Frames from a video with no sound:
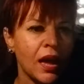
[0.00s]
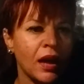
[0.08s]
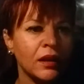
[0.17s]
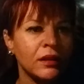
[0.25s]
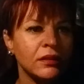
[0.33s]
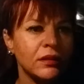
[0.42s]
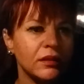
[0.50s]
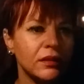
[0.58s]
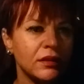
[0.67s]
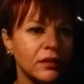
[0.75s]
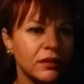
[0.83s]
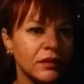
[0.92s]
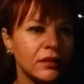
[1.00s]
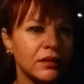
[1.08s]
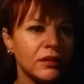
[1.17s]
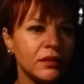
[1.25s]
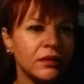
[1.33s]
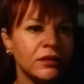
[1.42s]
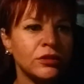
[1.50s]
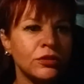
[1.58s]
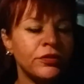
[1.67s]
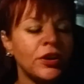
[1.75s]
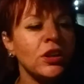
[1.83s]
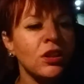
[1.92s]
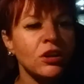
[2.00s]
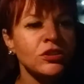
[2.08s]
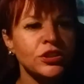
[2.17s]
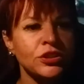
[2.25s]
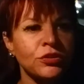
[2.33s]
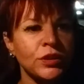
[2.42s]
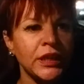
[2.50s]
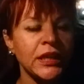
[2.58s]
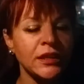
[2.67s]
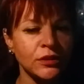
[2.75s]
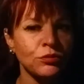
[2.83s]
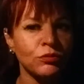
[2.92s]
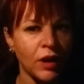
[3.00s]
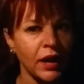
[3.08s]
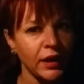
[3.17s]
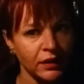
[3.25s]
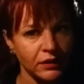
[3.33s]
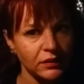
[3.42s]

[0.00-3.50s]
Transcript: And to a very large degree, he's right.